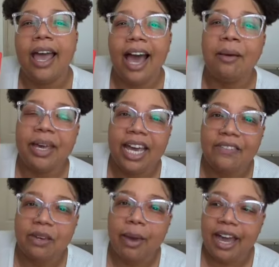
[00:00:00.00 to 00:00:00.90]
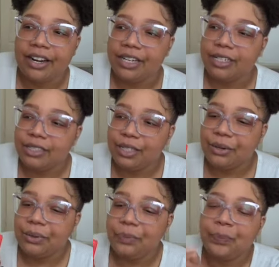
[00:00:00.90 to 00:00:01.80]
I'm a heavy packer.
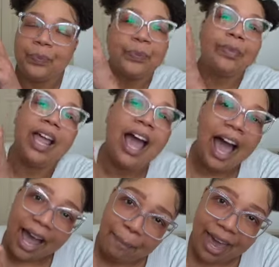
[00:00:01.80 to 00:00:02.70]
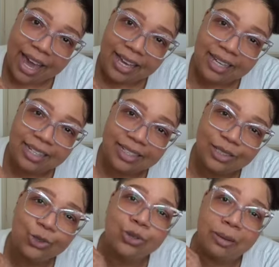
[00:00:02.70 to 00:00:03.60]
So I pack
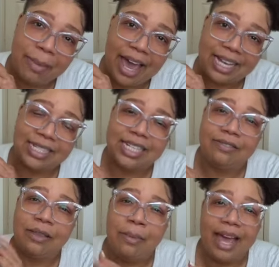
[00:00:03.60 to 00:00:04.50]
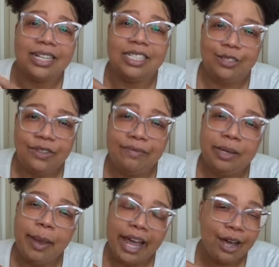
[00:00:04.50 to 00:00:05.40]
to the max. If the max is 50
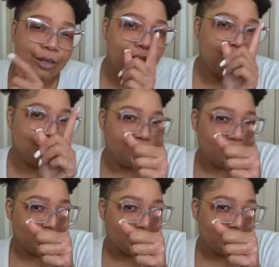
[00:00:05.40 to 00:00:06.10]
pounds,